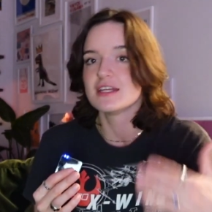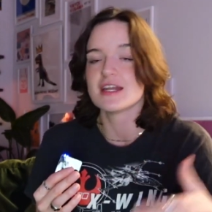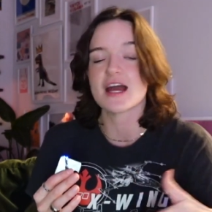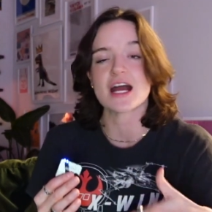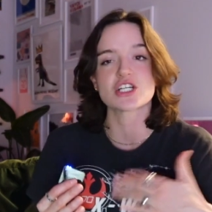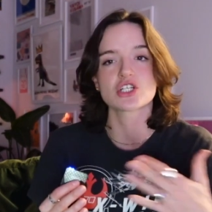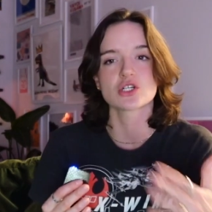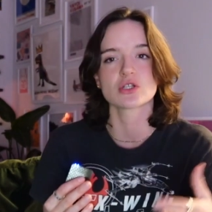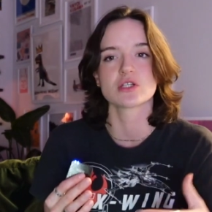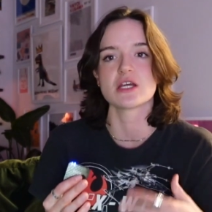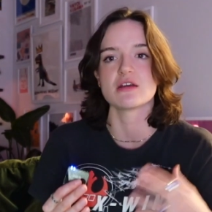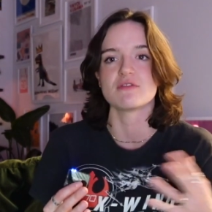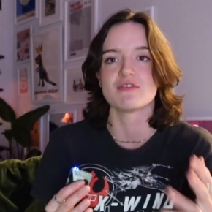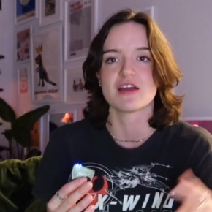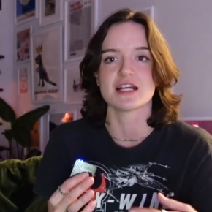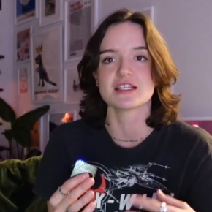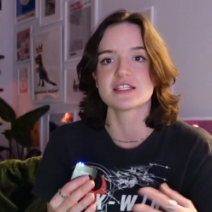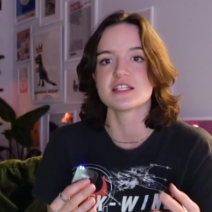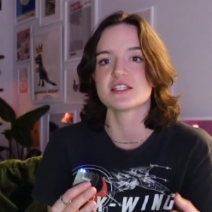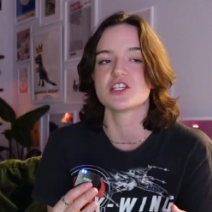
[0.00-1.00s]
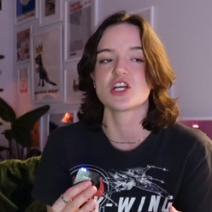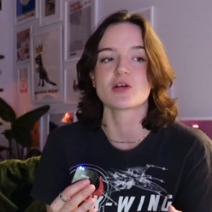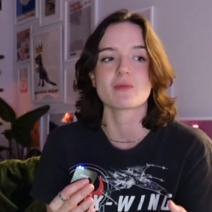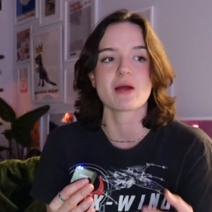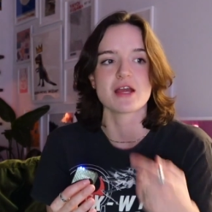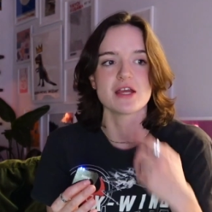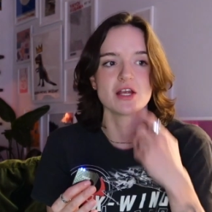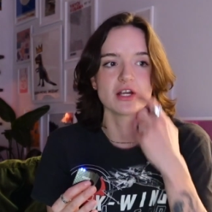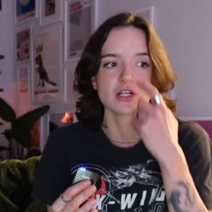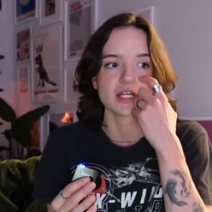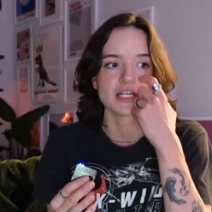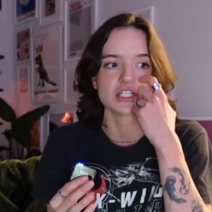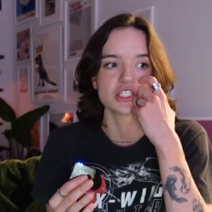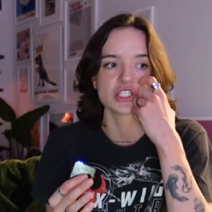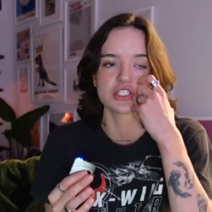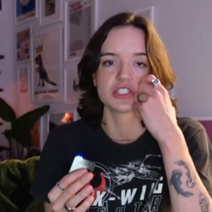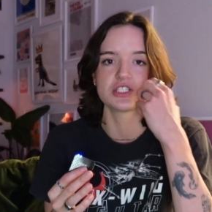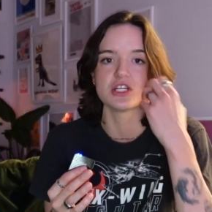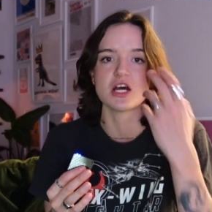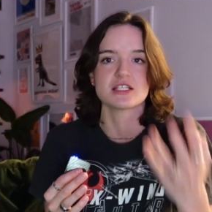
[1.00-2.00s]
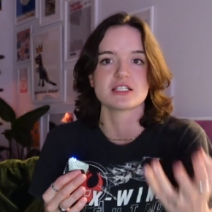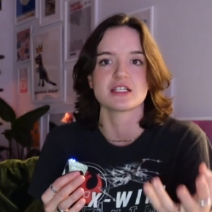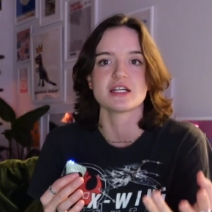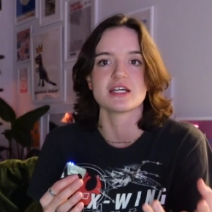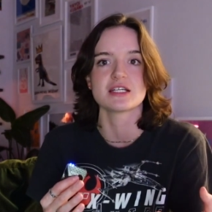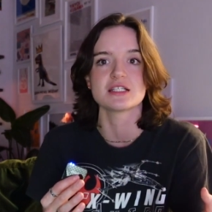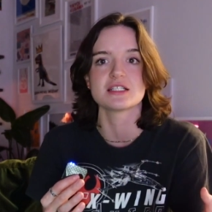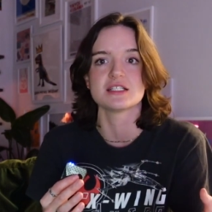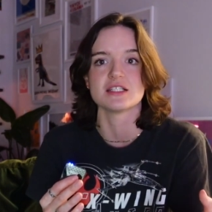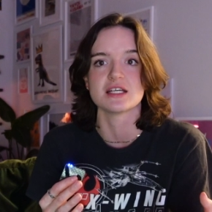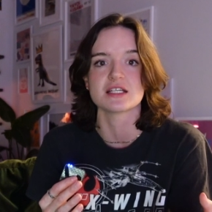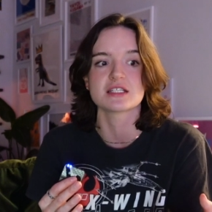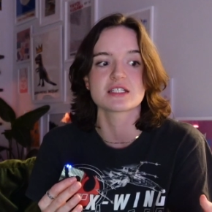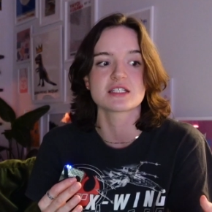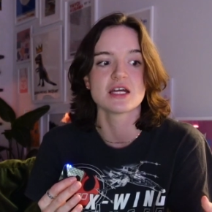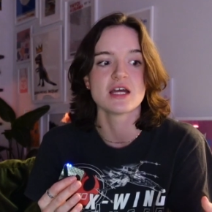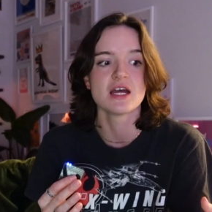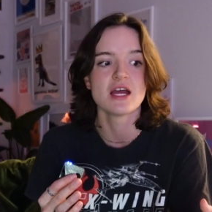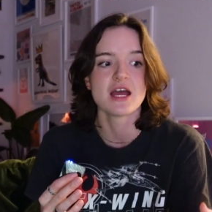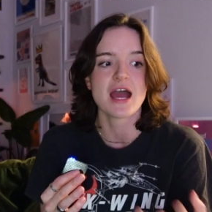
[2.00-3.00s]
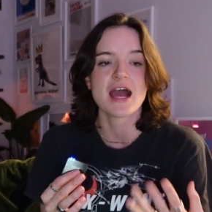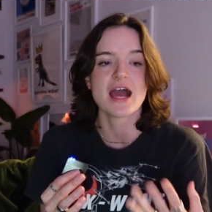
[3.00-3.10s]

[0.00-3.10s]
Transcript: naturally advances year by year, like just doesn't exist